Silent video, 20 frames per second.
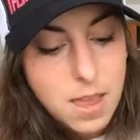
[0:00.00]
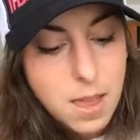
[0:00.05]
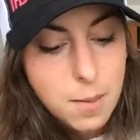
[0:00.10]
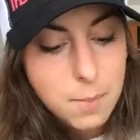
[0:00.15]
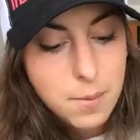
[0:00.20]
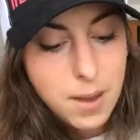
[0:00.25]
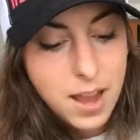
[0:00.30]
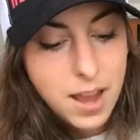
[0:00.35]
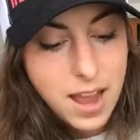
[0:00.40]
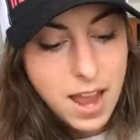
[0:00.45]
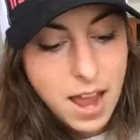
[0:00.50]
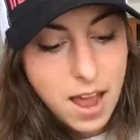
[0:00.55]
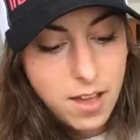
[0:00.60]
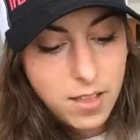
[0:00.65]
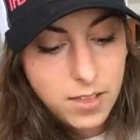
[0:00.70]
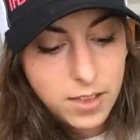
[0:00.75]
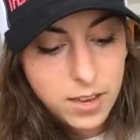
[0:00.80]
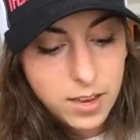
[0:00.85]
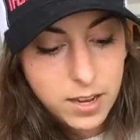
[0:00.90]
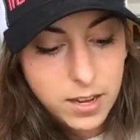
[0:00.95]
by
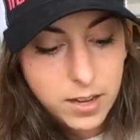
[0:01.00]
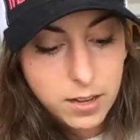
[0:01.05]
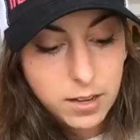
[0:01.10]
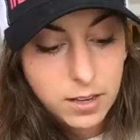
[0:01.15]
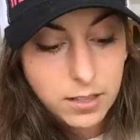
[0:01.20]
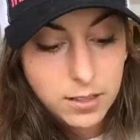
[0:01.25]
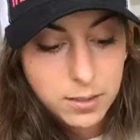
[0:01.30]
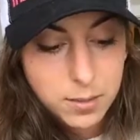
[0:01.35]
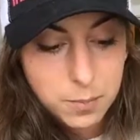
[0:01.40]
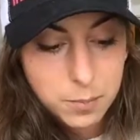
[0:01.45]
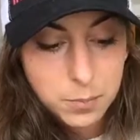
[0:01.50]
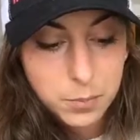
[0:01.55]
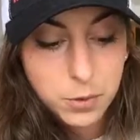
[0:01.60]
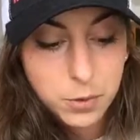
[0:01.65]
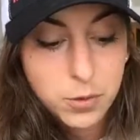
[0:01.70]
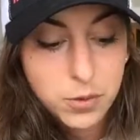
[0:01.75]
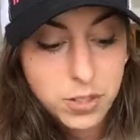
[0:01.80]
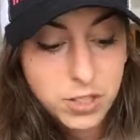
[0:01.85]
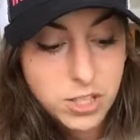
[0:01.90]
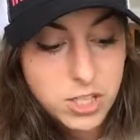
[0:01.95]
Alan
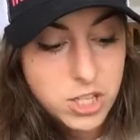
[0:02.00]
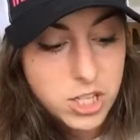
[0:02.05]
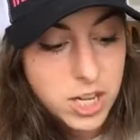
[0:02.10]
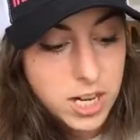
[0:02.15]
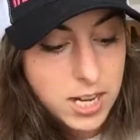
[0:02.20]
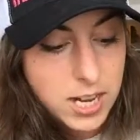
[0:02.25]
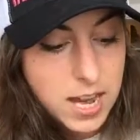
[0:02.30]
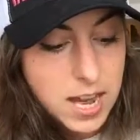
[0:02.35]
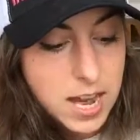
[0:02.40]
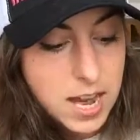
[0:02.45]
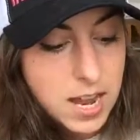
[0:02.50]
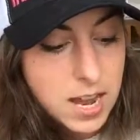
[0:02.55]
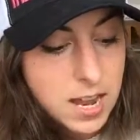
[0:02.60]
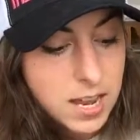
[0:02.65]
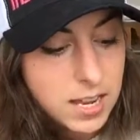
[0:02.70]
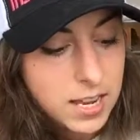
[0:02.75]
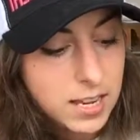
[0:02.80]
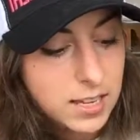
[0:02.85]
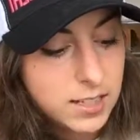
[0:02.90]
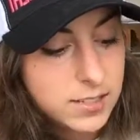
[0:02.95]
Brunacini.
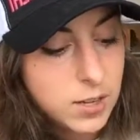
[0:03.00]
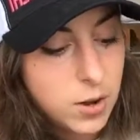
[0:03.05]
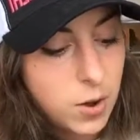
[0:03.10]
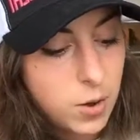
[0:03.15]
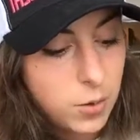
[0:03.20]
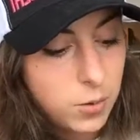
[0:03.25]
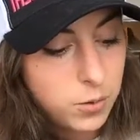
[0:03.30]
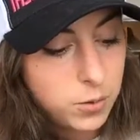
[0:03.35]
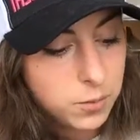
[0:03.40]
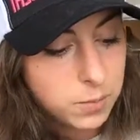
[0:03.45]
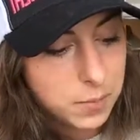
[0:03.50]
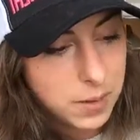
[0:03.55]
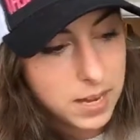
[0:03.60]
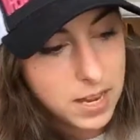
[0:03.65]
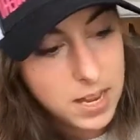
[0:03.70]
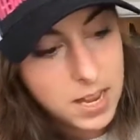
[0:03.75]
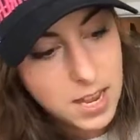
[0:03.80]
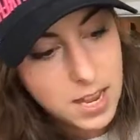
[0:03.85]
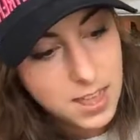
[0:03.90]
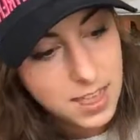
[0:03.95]
He told
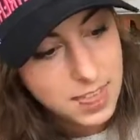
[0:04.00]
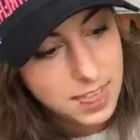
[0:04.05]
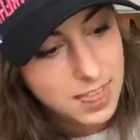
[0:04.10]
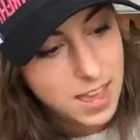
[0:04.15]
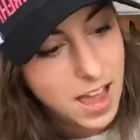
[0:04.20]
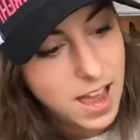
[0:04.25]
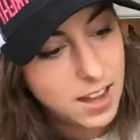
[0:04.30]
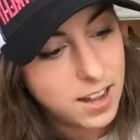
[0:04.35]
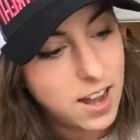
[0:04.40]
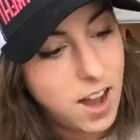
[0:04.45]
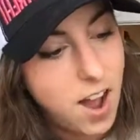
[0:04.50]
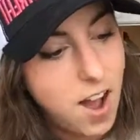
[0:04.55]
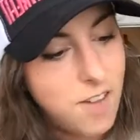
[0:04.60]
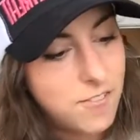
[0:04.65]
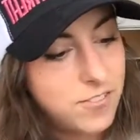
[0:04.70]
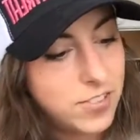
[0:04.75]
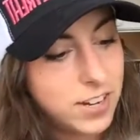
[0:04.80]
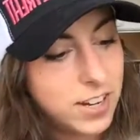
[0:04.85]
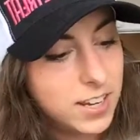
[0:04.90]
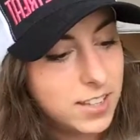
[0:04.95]
me that
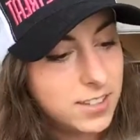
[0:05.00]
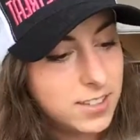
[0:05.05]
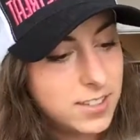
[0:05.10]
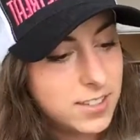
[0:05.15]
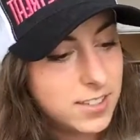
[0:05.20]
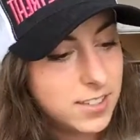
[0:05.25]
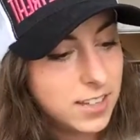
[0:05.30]
confidence